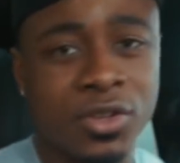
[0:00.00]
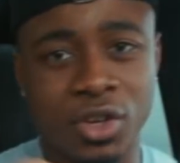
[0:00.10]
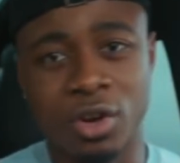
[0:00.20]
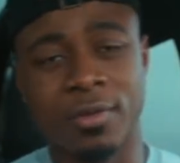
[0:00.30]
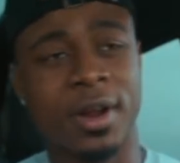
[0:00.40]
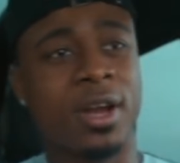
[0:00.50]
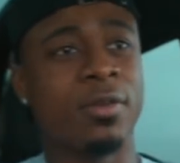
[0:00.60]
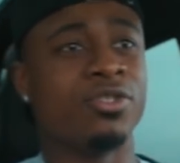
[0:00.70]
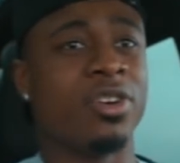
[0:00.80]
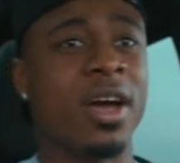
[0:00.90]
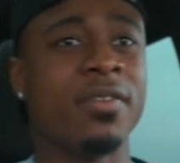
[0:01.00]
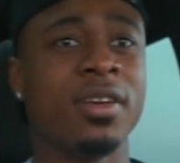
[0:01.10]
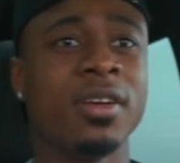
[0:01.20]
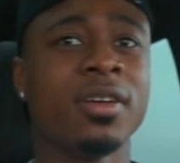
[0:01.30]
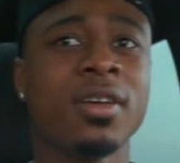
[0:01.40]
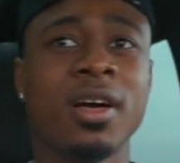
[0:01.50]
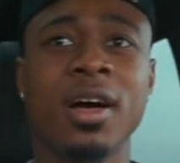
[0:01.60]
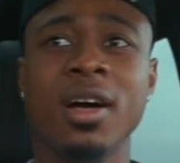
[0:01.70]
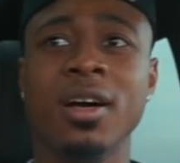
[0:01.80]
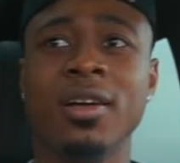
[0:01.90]
So right now we're driving.
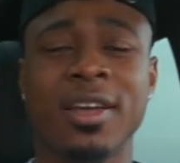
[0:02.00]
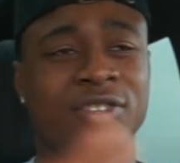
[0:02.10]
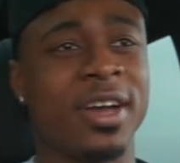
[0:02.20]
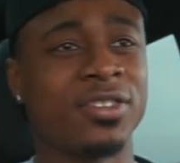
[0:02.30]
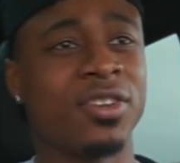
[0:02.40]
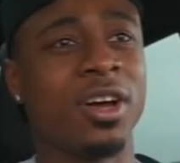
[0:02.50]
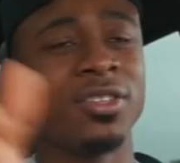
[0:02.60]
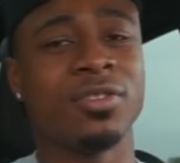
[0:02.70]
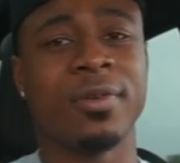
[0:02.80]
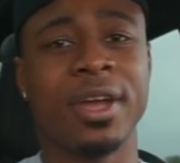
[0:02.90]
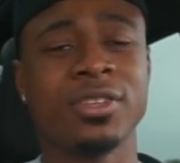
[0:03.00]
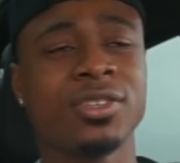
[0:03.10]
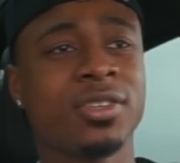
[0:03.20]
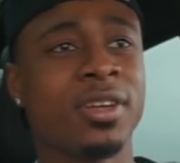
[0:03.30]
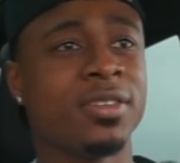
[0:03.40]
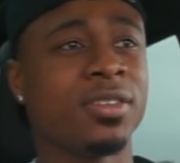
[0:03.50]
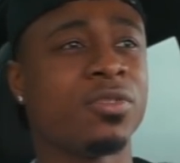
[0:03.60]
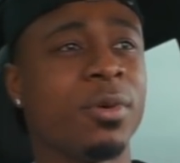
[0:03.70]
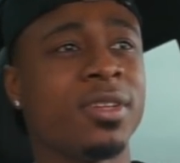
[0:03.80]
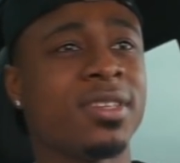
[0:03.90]
Uh, as you guys saw, it's the range. It's the
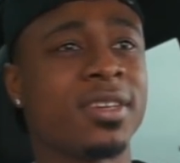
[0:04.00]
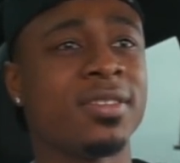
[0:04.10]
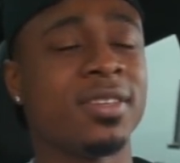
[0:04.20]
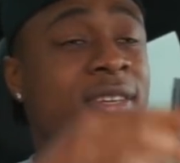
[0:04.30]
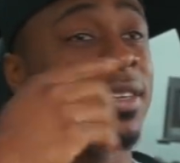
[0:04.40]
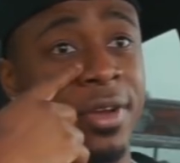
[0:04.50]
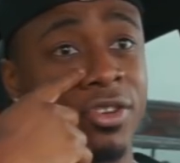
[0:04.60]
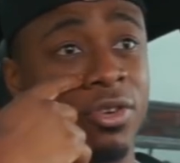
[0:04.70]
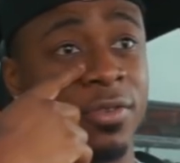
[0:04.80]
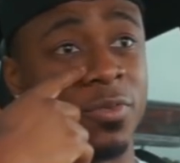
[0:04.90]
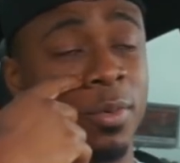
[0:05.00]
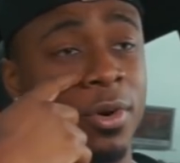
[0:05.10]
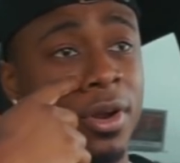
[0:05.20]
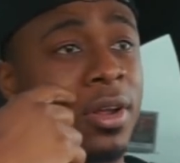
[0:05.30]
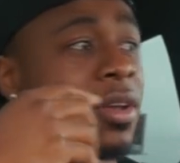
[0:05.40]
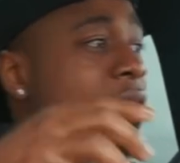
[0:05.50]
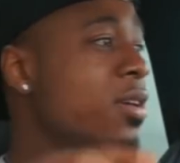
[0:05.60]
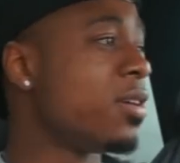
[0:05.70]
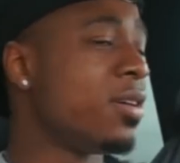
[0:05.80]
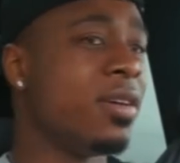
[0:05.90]
2016 Range Rover Sport.
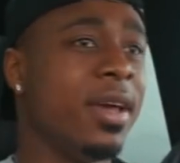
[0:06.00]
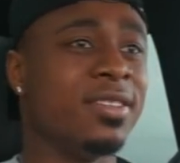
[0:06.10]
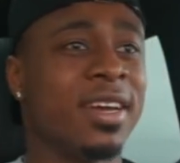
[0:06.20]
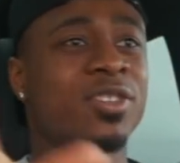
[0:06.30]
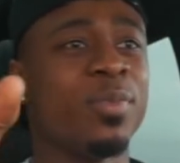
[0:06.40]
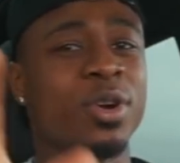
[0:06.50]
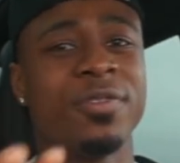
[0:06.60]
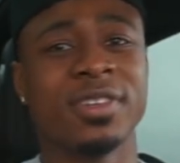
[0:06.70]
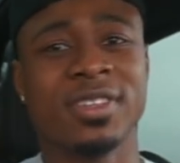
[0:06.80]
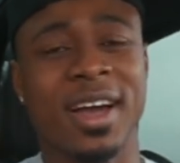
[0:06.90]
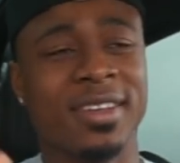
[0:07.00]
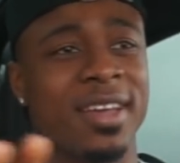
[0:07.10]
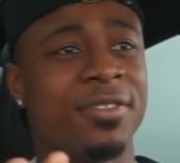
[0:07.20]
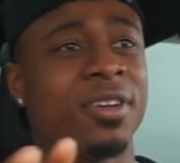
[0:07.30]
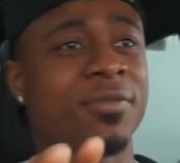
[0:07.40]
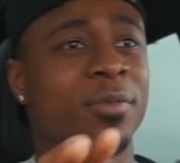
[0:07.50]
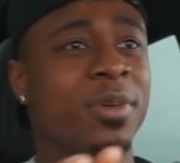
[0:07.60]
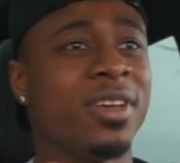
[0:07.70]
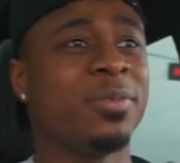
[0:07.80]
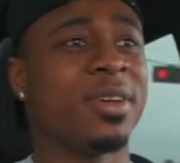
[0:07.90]
It's like the perfect size, I think, for
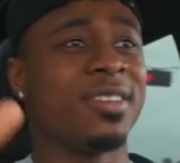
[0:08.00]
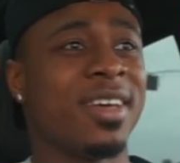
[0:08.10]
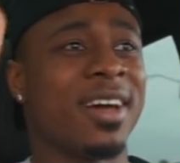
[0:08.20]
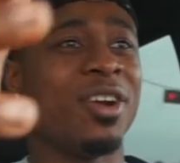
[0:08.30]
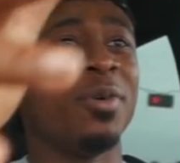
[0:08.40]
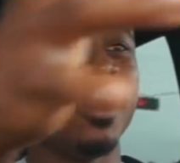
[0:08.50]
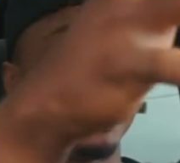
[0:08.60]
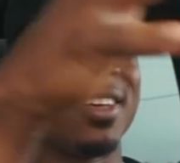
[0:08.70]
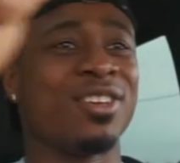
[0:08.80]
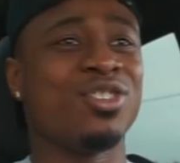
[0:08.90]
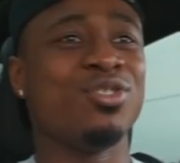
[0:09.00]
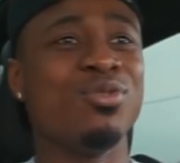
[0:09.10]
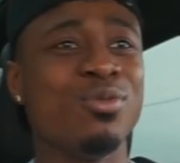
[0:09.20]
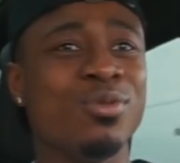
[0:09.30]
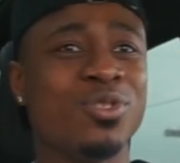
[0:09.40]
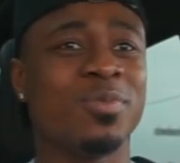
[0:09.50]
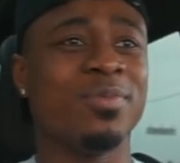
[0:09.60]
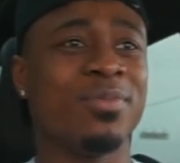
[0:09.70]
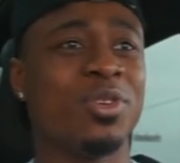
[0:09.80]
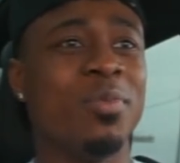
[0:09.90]
me because like I don't want like a huge,
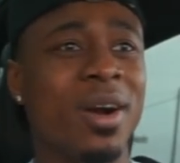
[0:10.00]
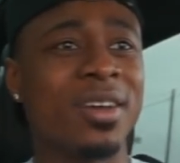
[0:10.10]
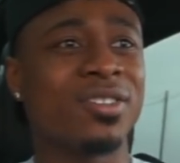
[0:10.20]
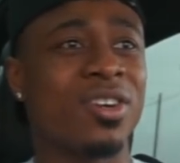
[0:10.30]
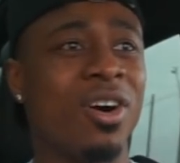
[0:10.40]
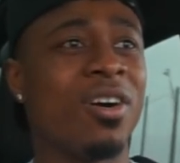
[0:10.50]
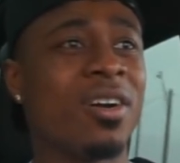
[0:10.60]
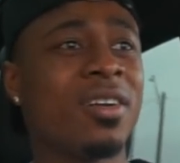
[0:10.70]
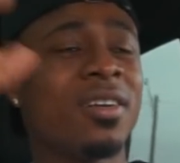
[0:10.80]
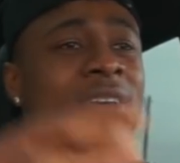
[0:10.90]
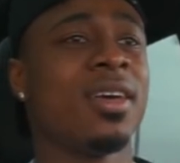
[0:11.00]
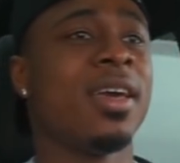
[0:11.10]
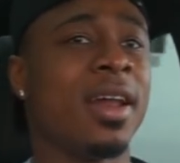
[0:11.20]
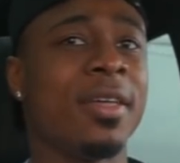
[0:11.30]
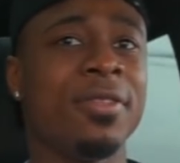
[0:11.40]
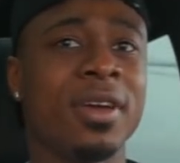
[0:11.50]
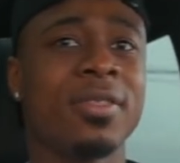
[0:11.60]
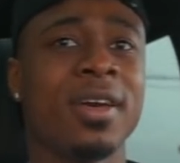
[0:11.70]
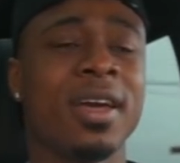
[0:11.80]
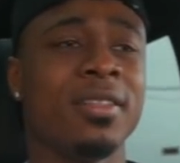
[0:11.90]
humongous car, and I think
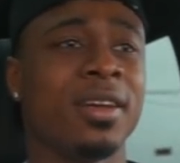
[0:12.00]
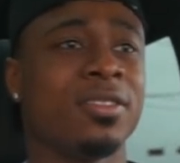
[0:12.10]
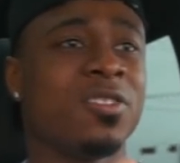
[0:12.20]
that like the